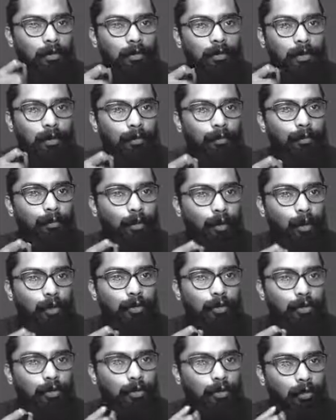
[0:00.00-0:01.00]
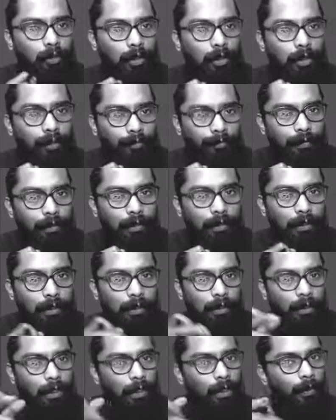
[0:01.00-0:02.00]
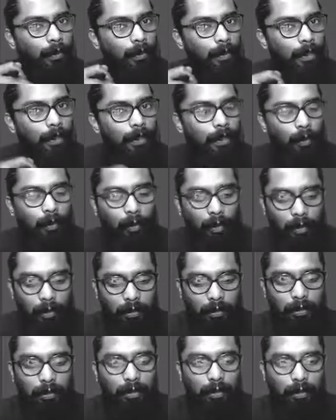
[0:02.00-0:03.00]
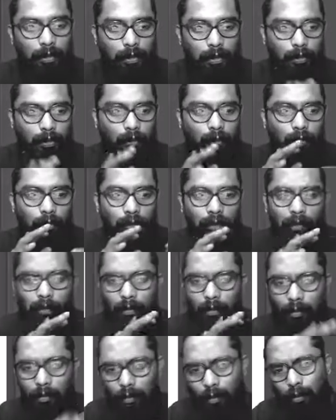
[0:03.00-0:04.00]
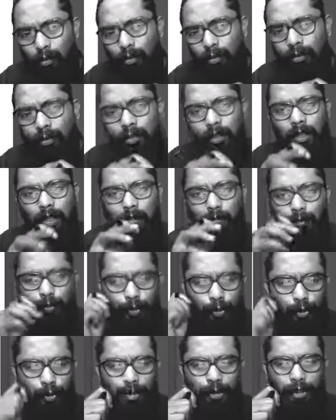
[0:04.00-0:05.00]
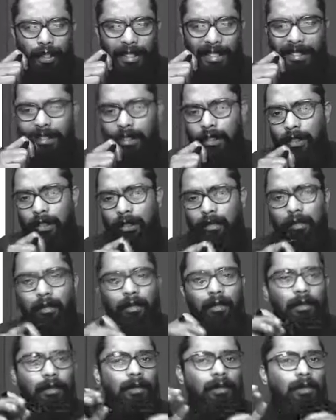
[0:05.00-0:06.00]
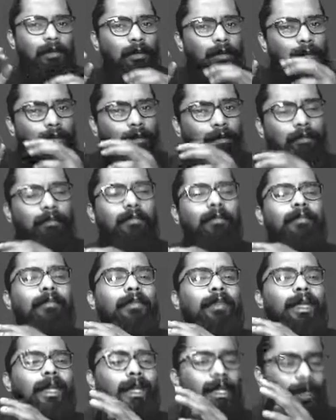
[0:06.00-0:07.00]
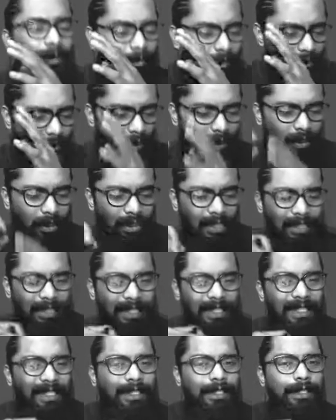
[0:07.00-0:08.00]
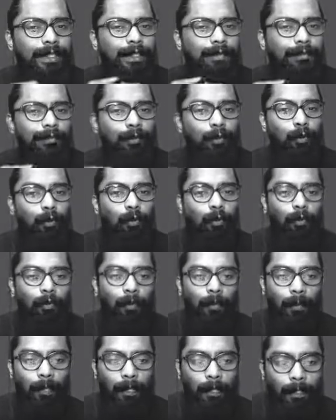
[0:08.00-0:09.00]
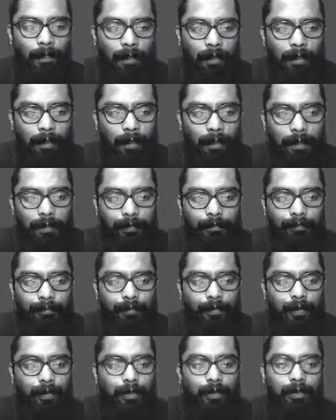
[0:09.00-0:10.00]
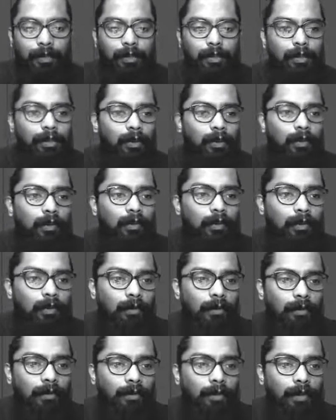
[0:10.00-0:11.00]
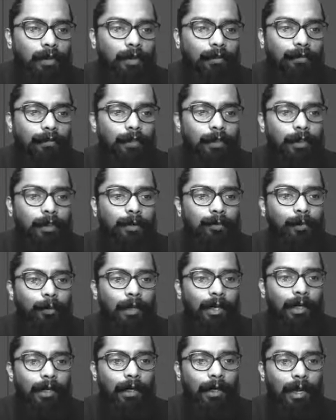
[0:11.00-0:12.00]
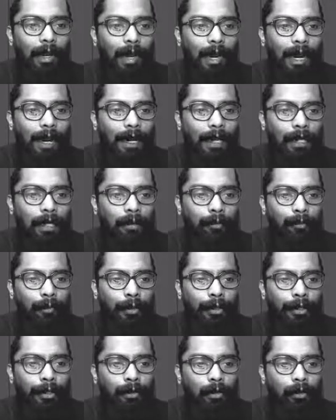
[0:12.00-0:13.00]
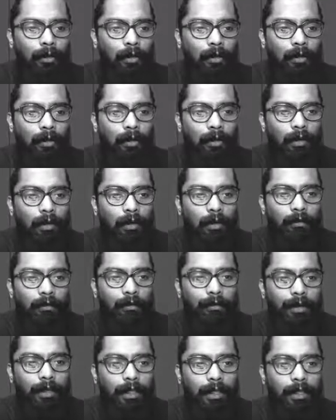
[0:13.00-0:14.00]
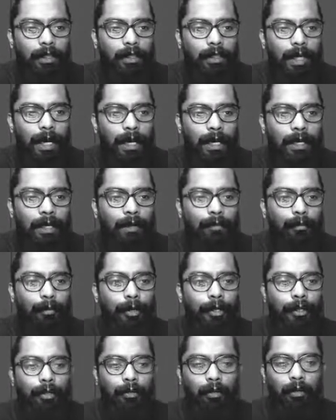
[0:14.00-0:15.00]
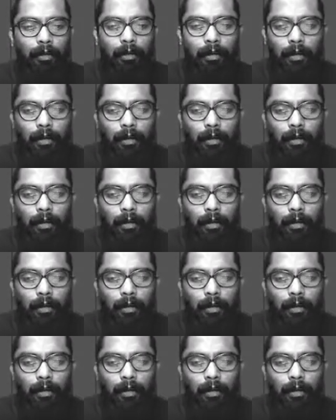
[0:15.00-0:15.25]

the blocks to clear first, then you will get the water. So don't push anything, make everything easy flow. Clear? So in first point, add anchor point tool, We will take the add anchor point tool.